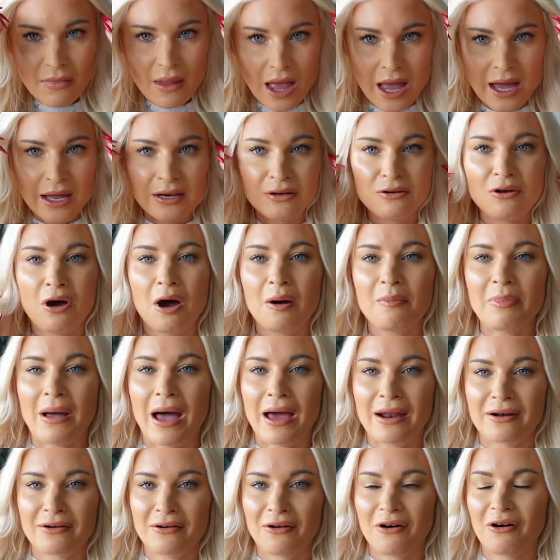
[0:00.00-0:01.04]
and not
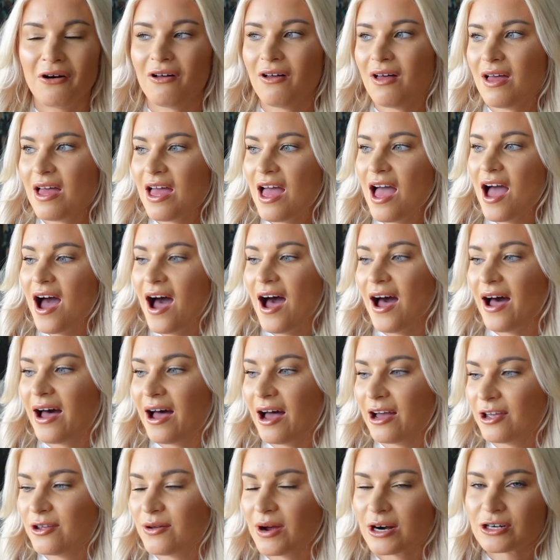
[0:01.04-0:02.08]
bad at all.
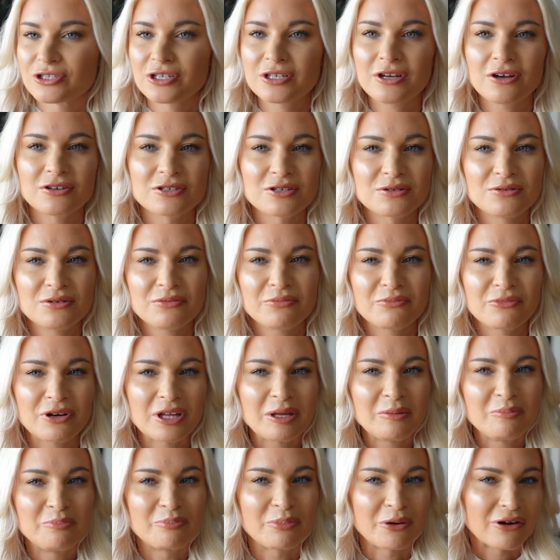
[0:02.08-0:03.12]
You actually also don't
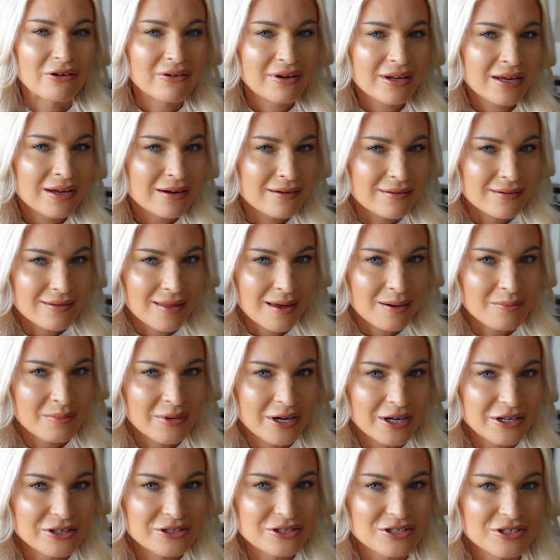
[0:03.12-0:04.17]
really burn here that
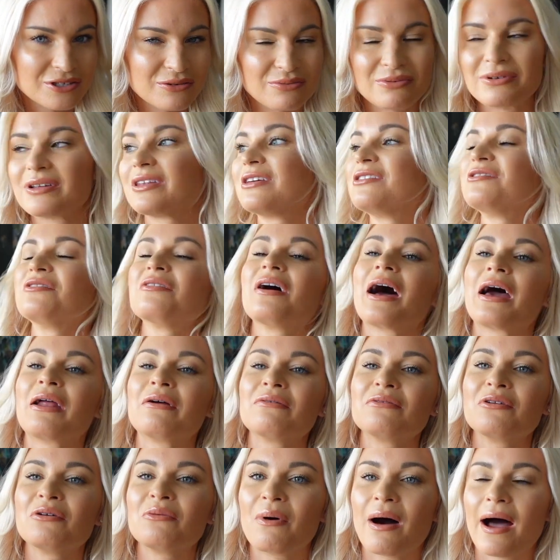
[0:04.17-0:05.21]
much. You really don't. I
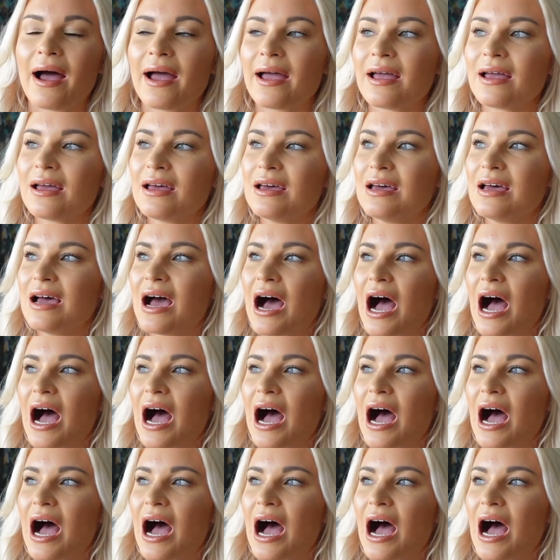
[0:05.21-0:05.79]
don't know why.